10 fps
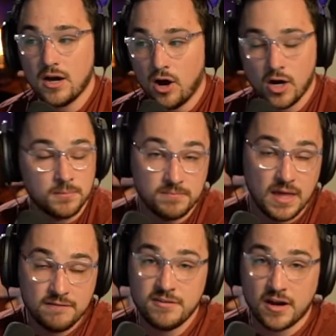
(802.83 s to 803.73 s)
are
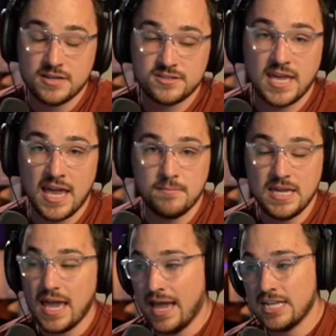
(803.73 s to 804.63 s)
very
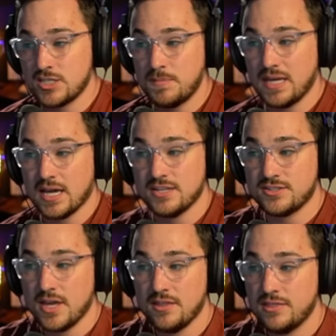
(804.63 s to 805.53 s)
scammy and it's because